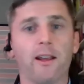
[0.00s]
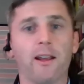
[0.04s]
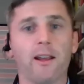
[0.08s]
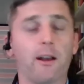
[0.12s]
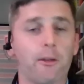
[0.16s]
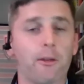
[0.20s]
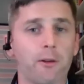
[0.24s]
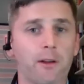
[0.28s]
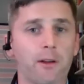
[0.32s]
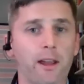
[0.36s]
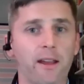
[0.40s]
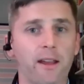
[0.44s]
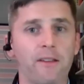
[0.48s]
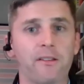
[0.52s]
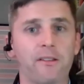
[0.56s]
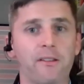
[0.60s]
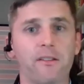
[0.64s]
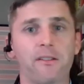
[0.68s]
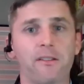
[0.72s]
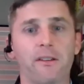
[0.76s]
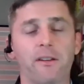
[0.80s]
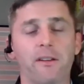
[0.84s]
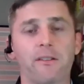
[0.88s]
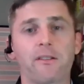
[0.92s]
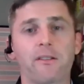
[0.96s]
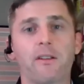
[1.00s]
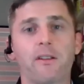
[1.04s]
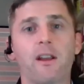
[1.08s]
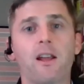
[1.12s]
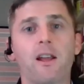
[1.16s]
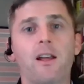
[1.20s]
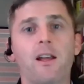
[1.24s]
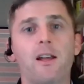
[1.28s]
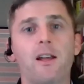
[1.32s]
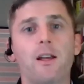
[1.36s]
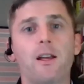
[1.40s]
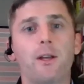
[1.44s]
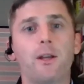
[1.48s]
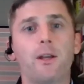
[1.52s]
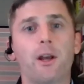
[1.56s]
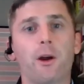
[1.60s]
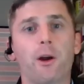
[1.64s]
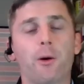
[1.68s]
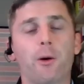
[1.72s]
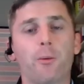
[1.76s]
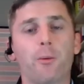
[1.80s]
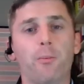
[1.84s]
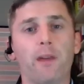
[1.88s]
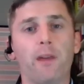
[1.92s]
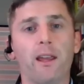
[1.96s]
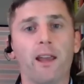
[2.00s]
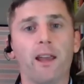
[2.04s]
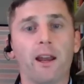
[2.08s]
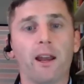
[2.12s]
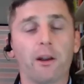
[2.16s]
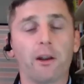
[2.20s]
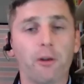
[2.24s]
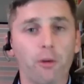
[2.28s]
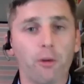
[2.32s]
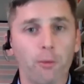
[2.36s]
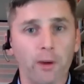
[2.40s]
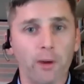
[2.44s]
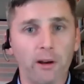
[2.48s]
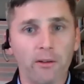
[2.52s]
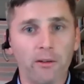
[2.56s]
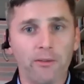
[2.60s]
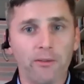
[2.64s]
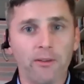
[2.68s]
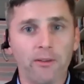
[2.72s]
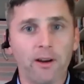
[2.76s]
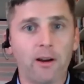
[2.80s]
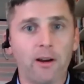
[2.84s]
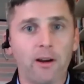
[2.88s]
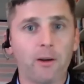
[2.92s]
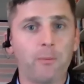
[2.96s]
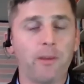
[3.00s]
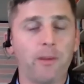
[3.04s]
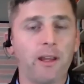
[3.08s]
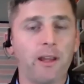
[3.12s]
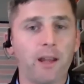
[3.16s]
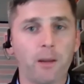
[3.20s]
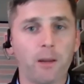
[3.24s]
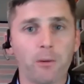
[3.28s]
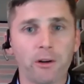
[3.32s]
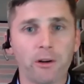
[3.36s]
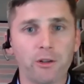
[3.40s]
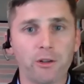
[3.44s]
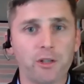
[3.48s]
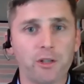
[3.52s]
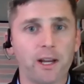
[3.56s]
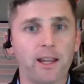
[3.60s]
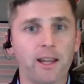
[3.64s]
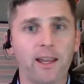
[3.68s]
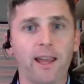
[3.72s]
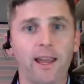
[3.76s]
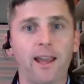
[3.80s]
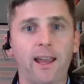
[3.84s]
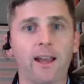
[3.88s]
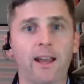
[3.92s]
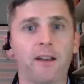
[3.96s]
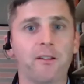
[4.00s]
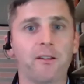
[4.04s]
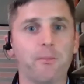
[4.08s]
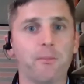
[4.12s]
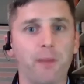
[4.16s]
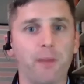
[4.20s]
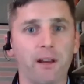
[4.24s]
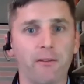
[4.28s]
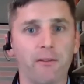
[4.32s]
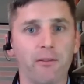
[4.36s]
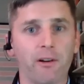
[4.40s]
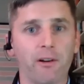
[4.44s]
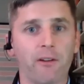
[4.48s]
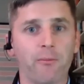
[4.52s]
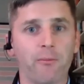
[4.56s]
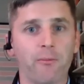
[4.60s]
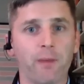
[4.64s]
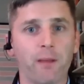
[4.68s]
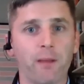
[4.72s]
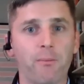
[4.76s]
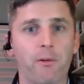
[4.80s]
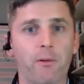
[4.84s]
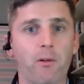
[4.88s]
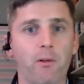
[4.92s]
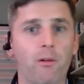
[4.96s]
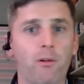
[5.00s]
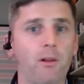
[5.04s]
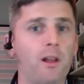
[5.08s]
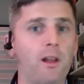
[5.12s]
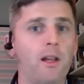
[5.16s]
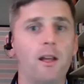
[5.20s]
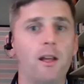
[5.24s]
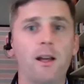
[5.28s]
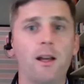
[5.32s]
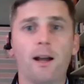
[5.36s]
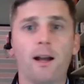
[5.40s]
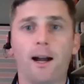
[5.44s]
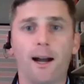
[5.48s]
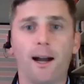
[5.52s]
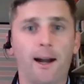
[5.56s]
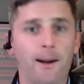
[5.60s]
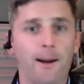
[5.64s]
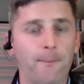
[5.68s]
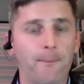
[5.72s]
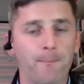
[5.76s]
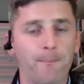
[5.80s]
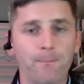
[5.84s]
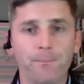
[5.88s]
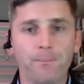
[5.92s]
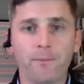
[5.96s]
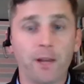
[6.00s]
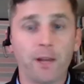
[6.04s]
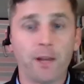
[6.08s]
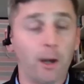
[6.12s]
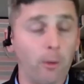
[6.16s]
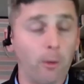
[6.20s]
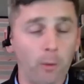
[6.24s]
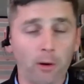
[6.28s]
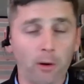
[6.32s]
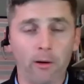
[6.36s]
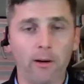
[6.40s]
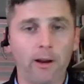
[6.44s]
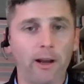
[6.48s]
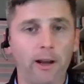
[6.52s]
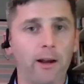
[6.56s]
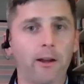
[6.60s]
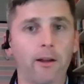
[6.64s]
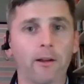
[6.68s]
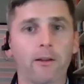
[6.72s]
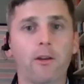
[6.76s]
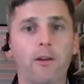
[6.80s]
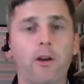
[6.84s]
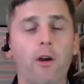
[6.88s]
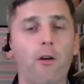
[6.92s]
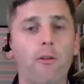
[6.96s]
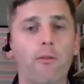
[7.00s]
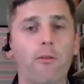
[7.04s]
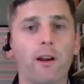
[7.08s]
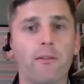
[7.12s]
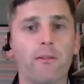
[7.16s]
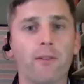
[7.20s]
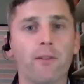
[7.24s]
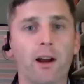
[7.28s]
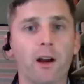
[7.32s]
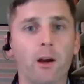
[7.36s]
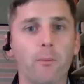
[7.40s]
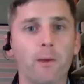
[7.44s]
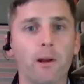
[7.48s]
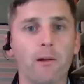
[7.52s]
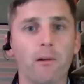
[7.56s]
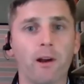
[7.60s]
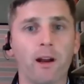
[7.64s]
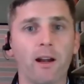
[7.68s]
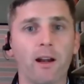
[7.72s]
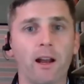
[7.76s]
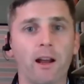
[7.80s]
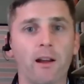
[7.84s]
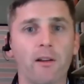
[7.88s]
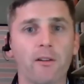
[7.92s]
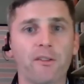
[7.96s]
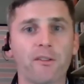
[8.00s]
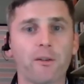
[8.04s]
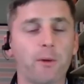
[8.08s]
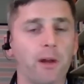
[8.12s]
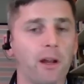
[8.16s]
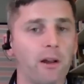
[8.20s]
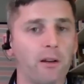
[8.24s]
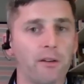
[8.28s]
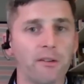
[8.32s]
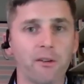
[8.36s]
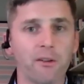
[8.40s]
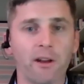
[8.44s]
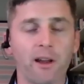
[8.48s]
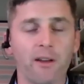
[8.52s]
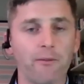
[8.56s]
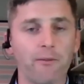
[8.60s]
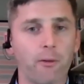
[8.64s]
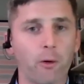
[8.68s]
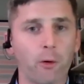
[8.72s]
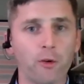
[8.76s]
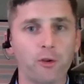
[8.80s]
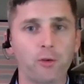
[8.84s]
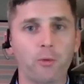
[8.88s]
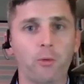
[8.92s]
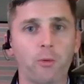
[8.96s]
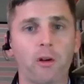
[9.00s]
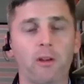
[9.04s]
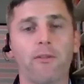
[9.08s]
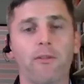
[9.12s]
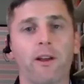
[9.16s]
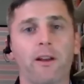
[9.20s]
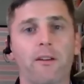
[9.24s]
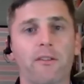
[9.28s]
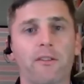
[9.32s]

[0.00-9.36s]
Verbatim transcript: In other cases, it's you know, being at a career fair, being able to shake hands, be in front of people. Um, you know, we're in a COVID environment right now, so we also have mm-hmm. virtual mm-hmm.